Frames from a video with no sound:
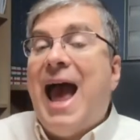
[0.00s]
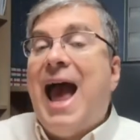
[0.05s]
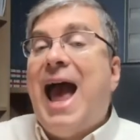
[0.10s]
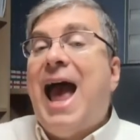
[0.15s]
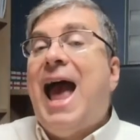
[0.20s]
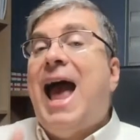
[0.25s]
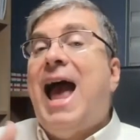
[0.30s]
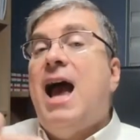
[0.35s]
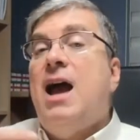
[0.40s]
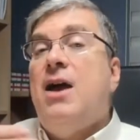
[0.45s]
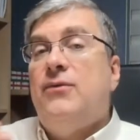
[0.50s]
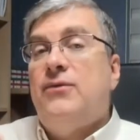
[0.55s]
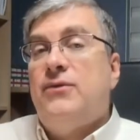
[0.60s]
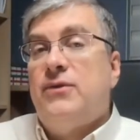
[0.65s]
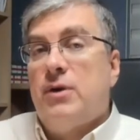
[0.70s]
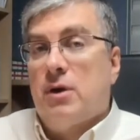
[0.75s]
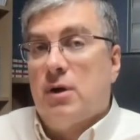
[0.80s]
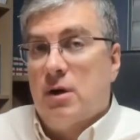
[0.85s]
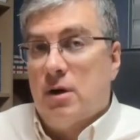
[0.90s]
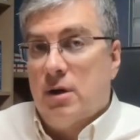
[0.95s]

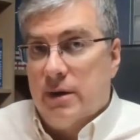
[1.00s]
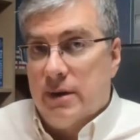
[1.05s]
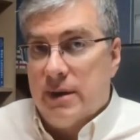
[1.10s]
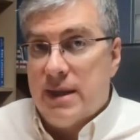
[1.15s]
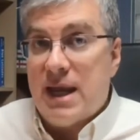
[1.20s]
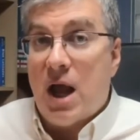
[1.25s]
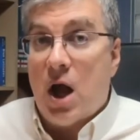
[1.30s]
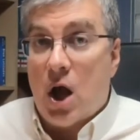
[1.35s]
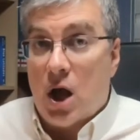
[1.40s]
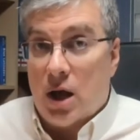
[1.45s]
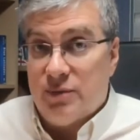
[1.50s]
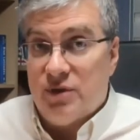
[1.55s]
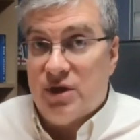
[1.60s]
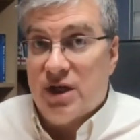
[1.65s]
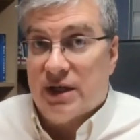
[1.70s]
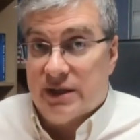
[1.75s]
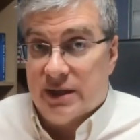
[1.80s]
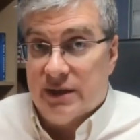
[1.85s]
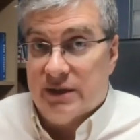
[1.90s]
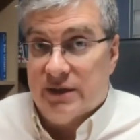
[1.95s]
After the
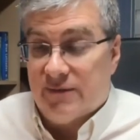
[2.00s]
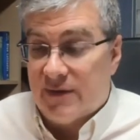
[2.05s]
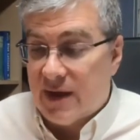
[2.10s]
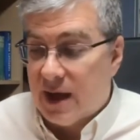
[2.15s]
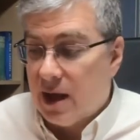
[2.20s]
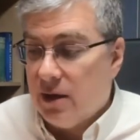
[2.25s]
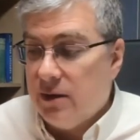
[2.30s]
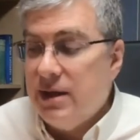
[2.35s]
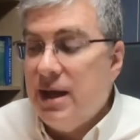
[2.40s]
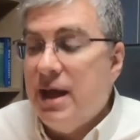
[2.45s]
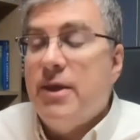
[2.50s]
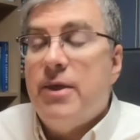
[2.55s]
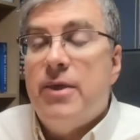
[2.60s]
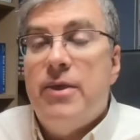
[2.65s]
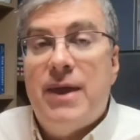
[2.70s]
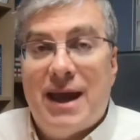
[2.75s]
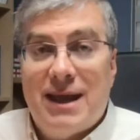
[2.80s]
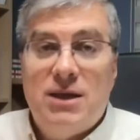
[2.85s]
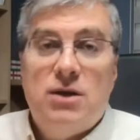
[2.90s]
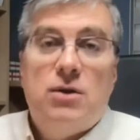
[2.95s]
object is found,
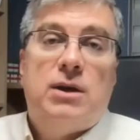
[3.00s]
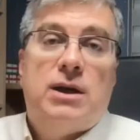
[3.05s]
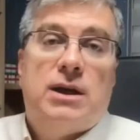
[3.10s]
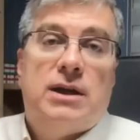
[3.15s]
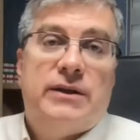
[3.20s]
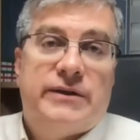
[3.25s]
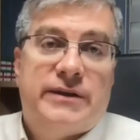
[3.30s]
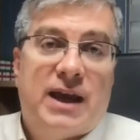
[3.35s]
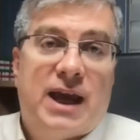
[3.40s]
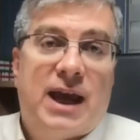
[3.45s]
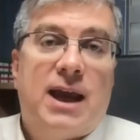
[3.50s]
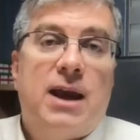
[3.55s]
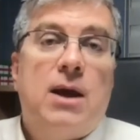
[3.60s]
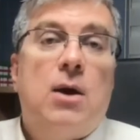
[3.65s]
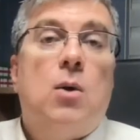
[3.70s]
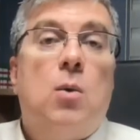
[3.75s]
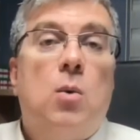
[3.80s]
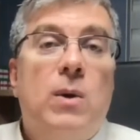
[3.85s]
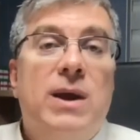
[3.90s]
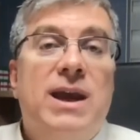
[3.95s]
then you can say,
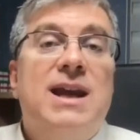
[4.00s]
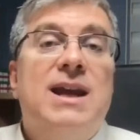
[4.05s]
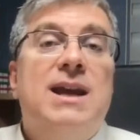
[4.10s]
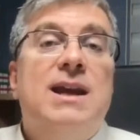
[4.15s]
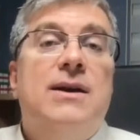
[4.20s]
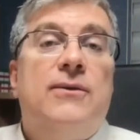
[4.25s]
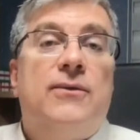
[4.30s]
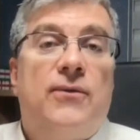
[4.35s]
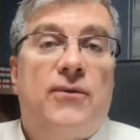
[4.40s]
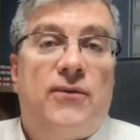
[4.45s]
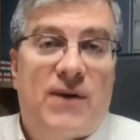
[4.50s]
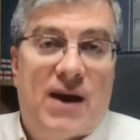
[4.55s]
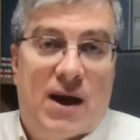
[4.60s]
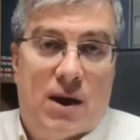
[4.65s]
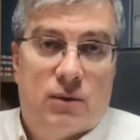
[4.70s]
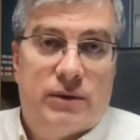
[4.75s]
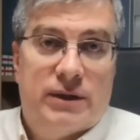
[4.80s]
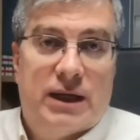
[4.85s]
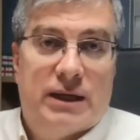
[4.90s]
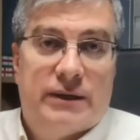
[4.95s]
we
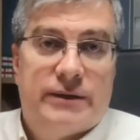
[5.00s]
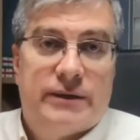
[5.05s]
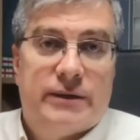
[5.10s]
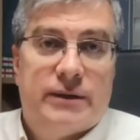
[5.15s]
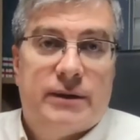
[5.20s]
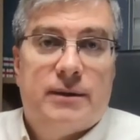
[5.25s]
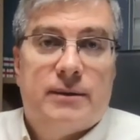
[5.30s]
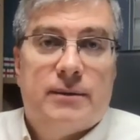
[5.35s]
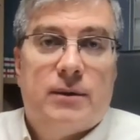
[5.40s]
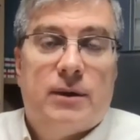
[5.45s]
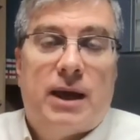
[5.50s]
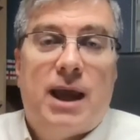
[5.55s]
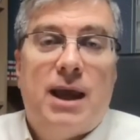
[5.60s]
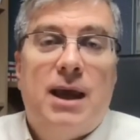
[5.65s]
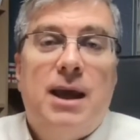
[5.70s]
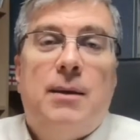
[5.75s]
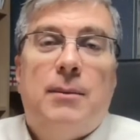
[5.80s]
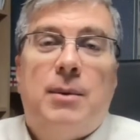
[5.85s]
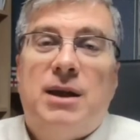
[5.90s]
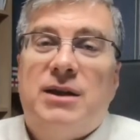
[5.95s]
found it. Okay?
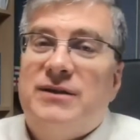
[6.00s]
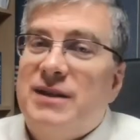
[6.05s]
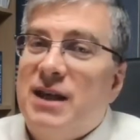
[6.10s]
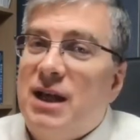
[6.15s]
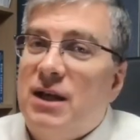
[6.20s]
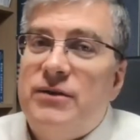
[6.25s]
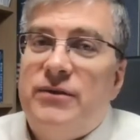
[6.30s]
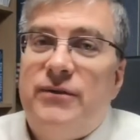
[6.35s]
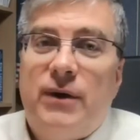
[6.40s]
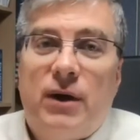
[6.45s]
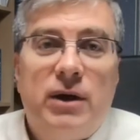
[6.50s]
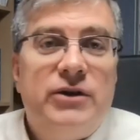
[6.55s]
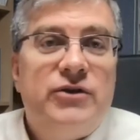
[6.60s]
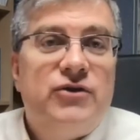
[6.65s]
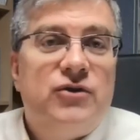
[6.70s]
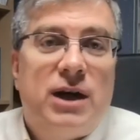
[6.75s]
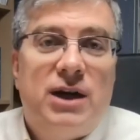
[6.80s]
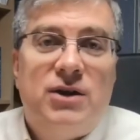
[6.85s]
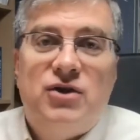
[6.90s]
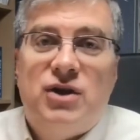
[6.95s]
But it sounds very
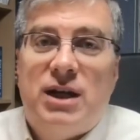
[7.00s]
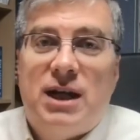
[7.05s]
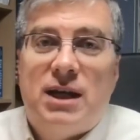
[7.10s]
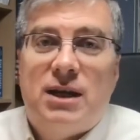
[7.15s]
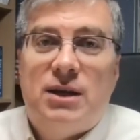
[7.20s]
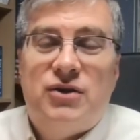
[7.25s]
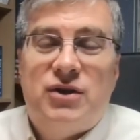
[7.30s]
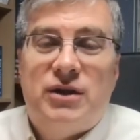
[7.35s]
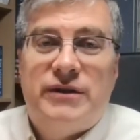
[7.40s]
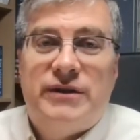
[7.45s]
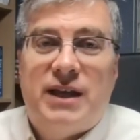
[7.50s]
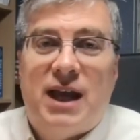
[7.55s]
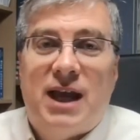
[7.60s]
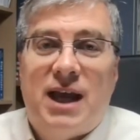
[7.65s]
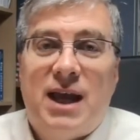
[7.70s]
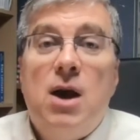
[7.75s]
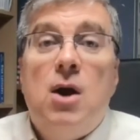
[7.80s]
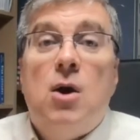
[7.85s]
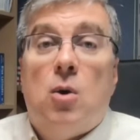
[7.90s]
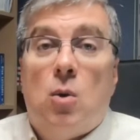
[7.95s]
strange in English to
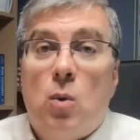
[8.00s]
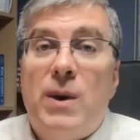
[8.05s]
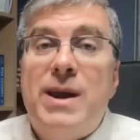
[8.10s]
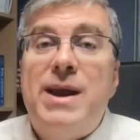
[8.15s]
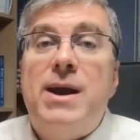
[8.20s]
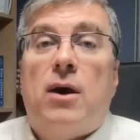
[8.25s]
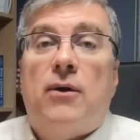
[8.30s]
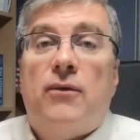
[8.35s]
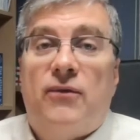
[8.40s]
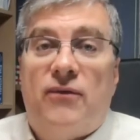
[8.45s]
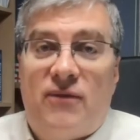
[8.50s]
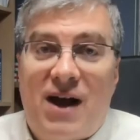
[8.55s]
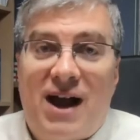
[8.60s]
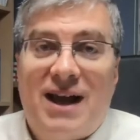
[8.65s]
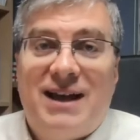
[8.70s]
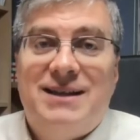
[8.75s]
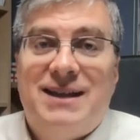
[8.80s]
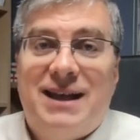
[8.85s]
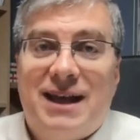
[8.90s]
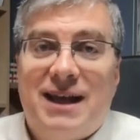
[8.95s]
say, we are
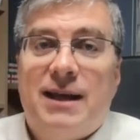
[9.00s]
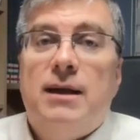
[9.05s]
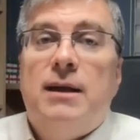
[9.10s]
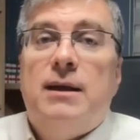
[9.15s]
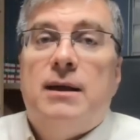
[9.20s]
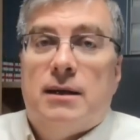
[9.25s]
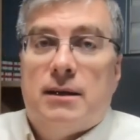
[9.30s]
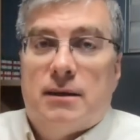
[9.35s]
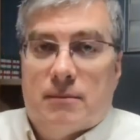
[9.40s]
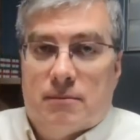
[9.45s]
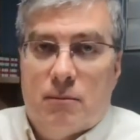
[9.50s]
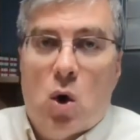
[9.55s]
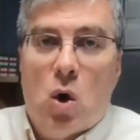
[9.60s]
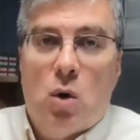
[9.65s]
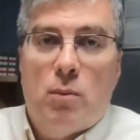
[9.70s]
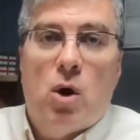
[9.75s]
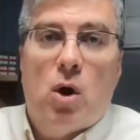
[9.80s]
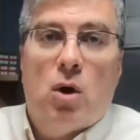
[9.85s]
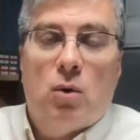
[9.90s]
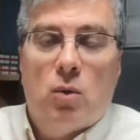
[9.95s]
finding
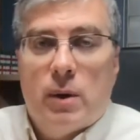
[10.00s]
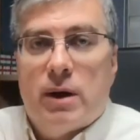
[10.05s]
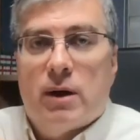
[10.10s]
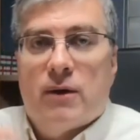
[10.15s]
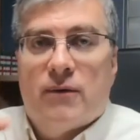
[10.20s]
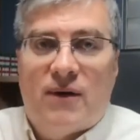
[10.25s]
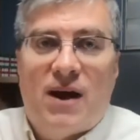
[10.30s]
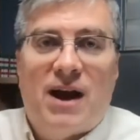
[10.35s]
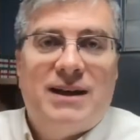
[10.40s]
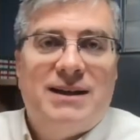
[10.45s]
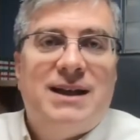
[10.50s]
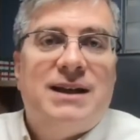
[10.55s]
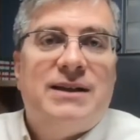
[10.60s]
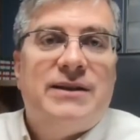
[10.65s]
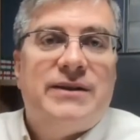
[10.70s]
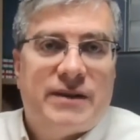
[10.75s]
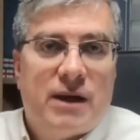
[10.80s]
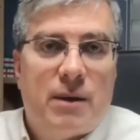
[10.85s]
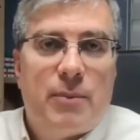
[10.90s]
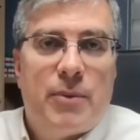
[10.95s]
Momo. We are finding
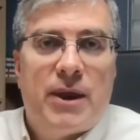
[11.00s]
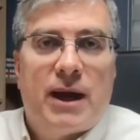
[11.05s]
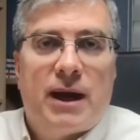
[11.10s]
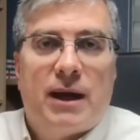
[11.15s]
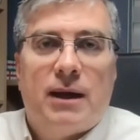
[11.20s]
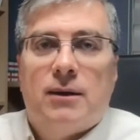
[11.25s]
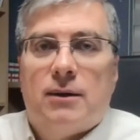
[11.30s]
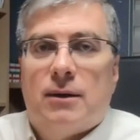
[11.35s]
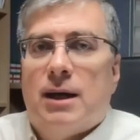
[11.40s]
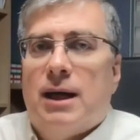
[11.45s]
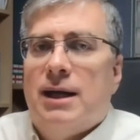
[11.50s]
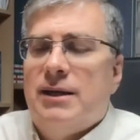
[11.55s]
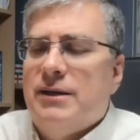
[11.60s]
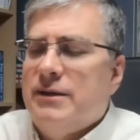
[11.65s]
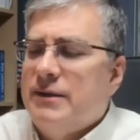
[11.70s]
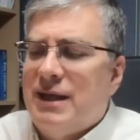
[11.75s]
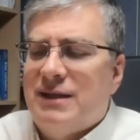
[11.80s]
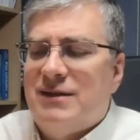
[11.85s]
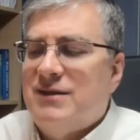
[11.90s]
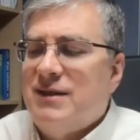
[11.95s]
something, right?
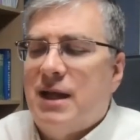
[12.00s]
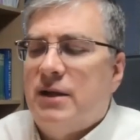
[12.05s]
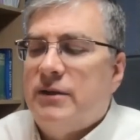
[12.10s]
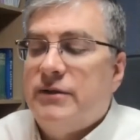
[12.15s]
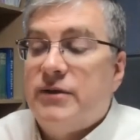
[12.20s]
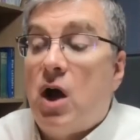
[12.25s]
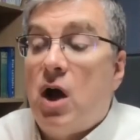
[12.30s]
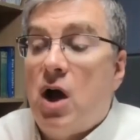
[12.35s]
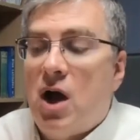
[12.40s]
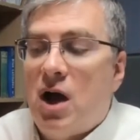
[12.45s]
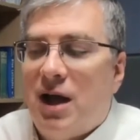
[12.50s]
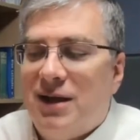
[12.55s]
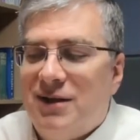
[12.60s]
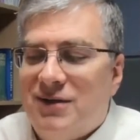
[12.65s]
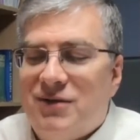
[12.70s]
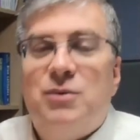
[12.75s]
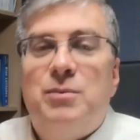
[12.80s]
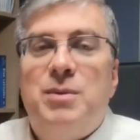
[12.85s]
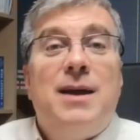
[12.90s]
That sounds odd. So